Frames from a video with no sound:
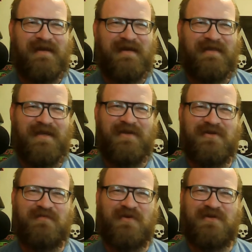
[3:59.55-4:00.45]
I think
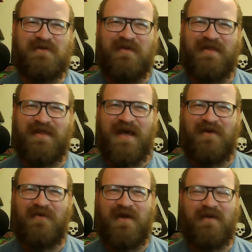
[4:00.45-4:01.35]
supposed to be that way."